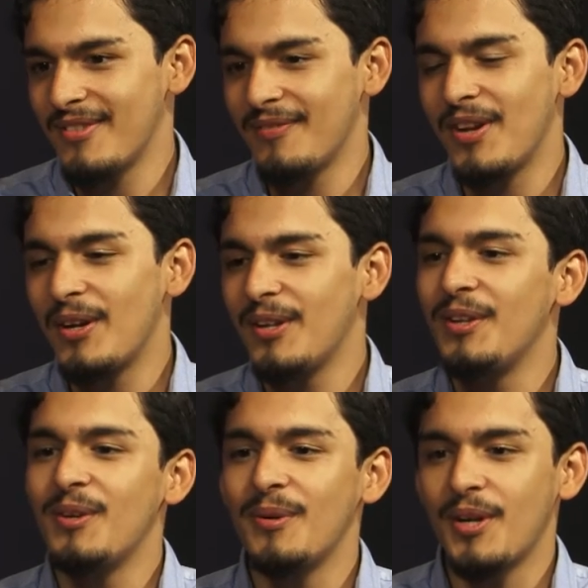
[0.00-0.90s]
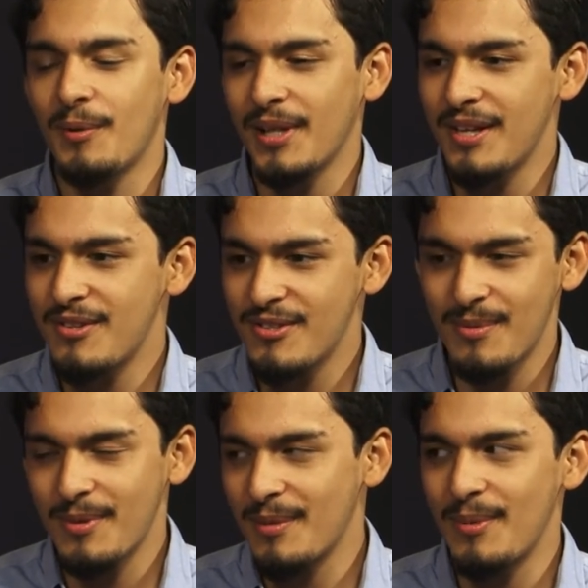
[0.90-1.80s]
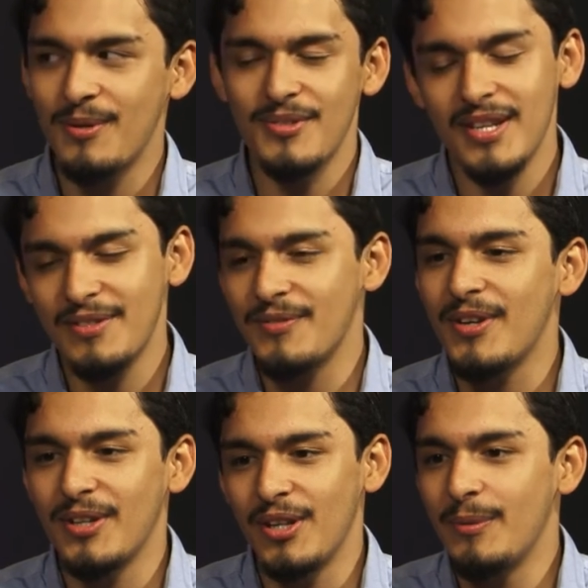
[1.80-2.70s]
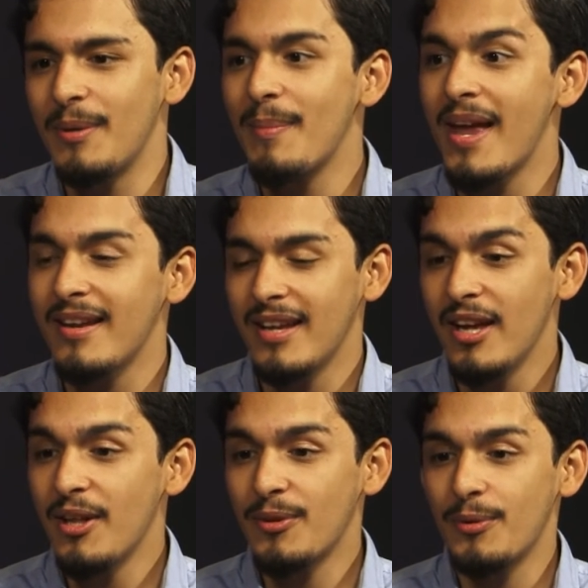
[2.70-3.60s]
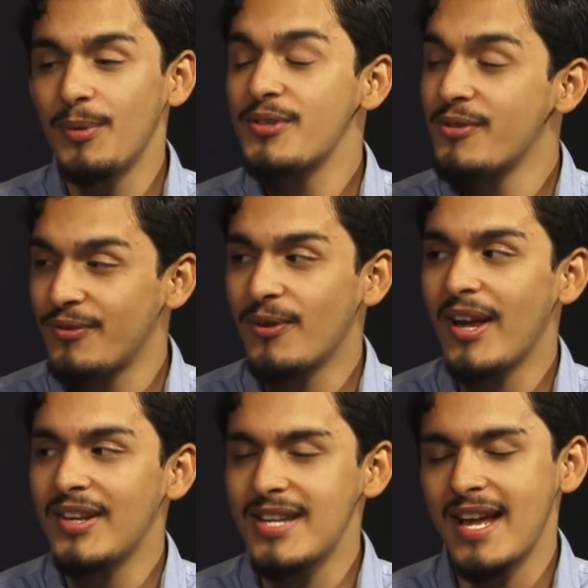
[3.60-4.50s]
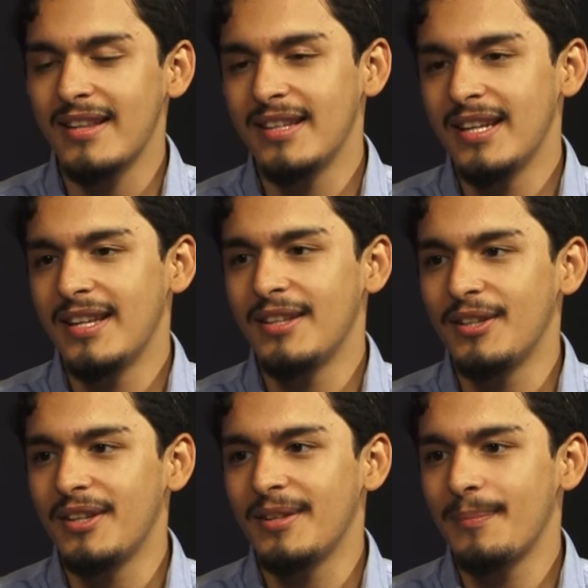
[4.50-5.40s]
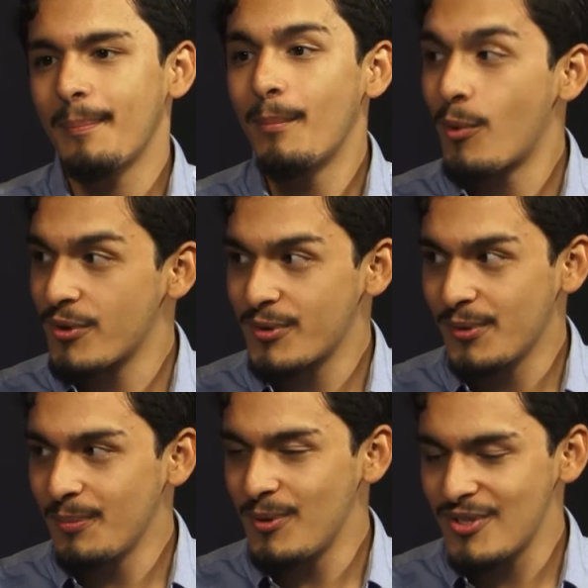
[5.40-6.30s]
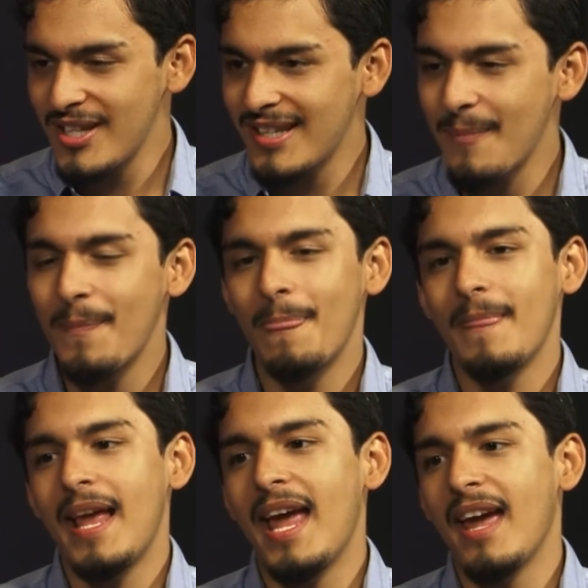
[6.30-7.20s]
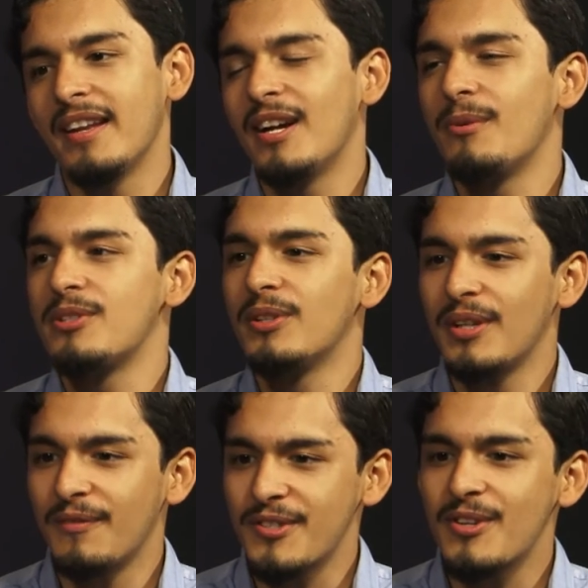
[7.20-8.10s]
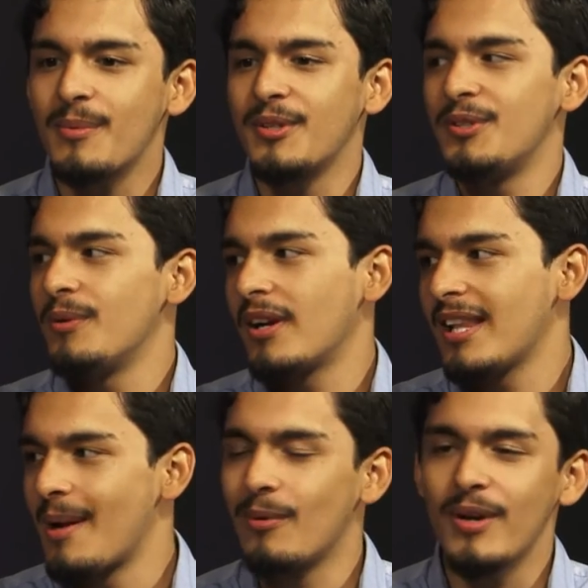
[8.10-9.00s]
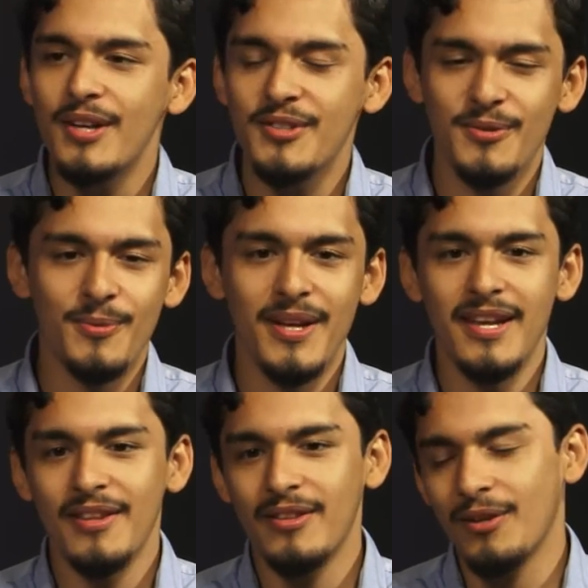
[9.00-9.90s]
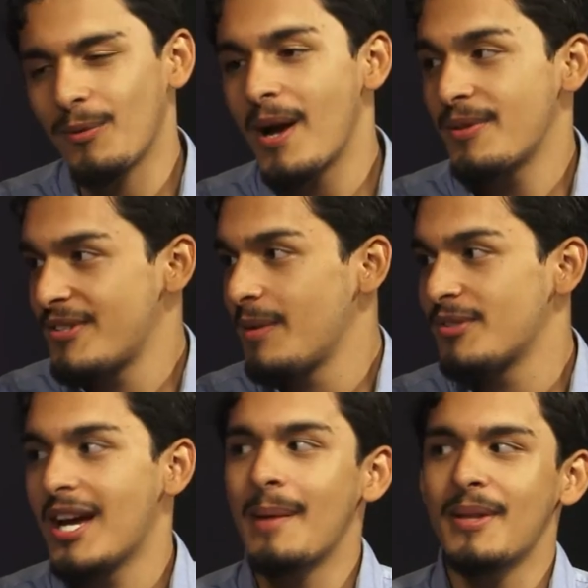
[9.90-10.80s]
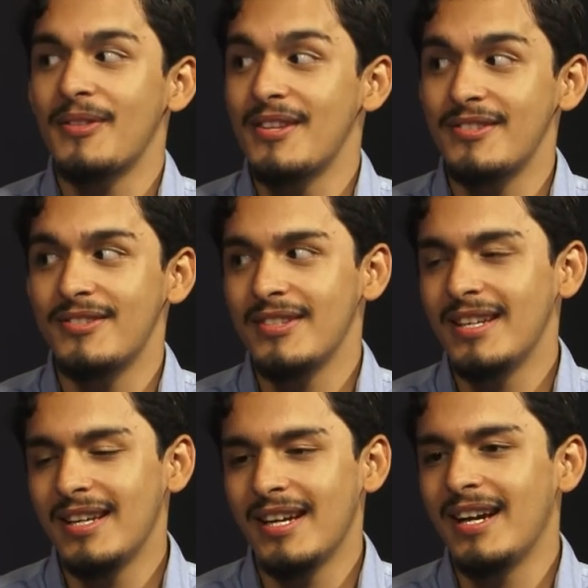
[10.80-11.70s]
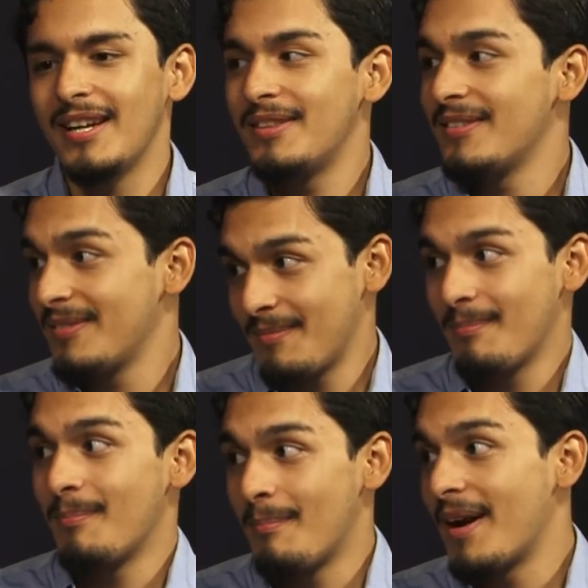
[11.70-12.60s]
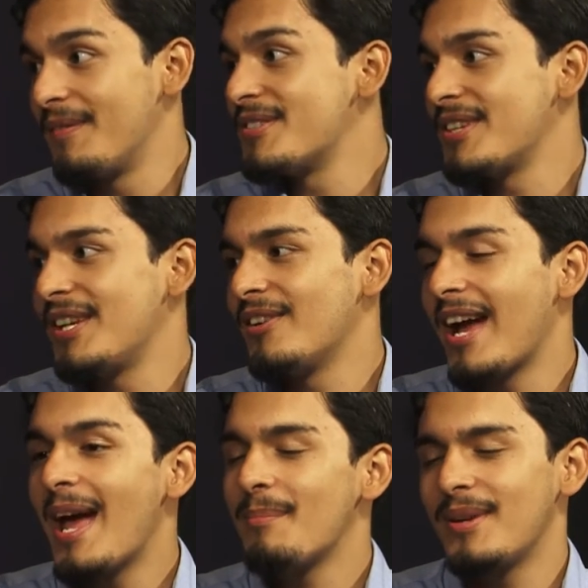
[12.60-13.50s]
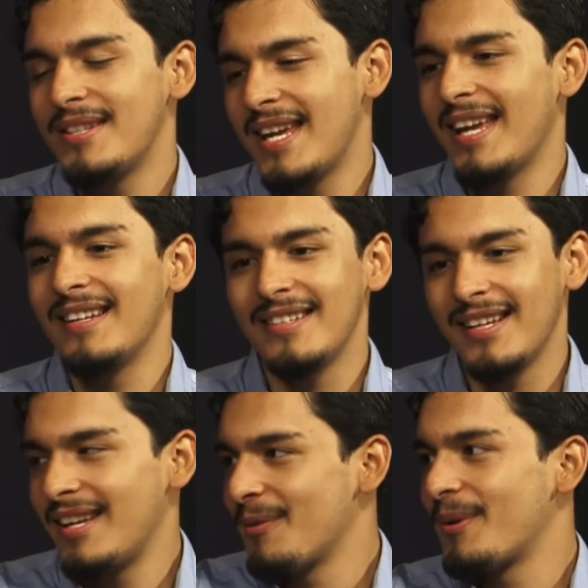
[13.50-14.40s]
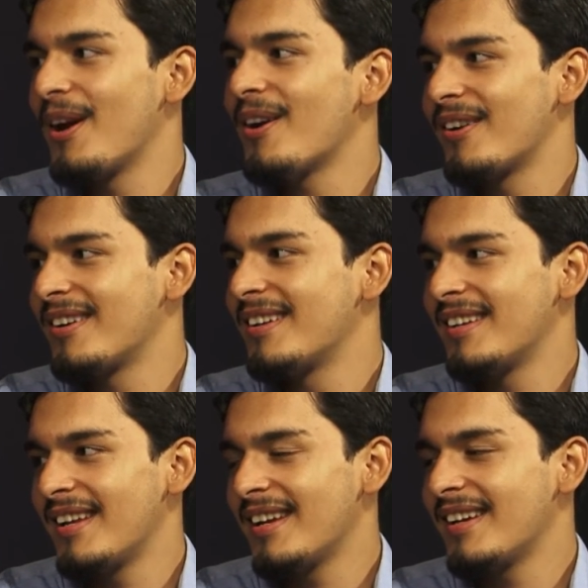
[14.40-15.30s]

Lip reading: very new, and our relationship in the music is very new. We met through a mutual friend at the Moore School of Music, and I was looking for someone to do a collaboration with around the same time that this my visit here happened, and here we are. Yeah,